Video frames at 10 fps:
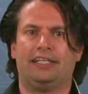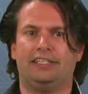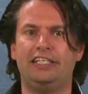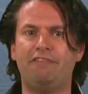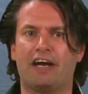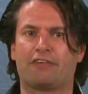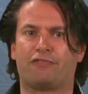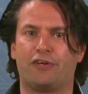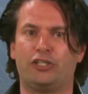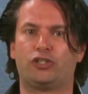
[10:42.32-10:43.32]
In
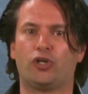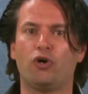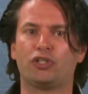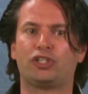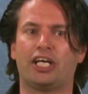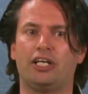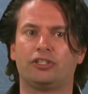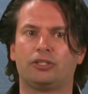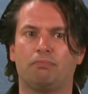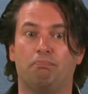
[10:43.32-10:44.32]
defect-free solar
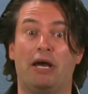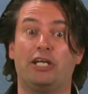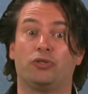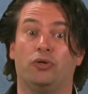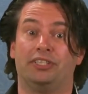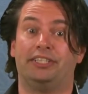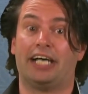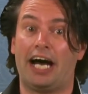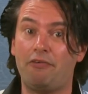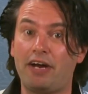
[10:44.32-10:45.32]
cells, based on
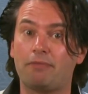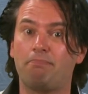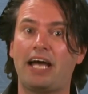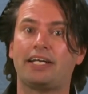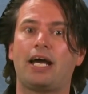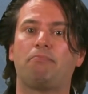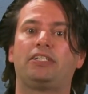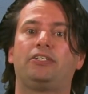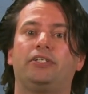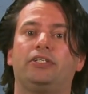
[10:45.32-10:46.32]
direct band gap
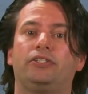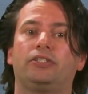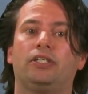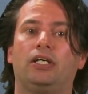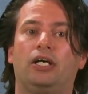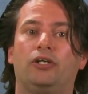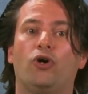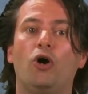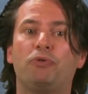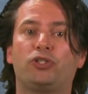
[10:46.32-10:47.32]
materials,
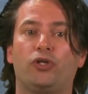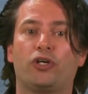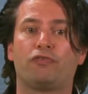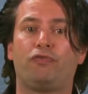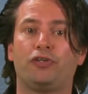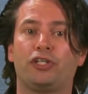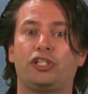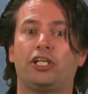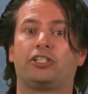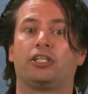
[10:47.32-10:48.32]
the open circuit
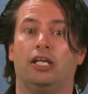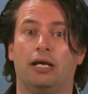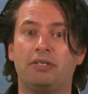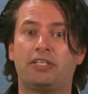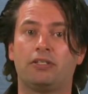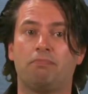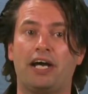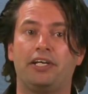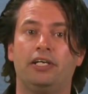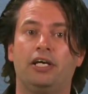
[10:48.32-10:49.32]
voltage is limited
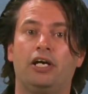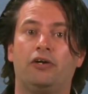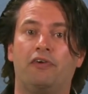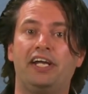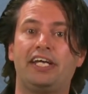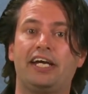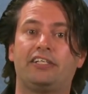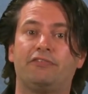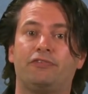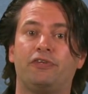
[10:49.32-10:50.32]
by the
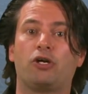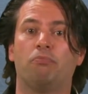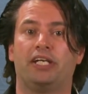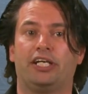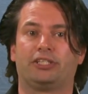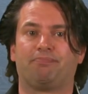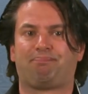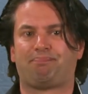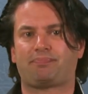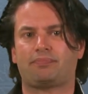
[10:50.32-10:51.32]
radiative recombination.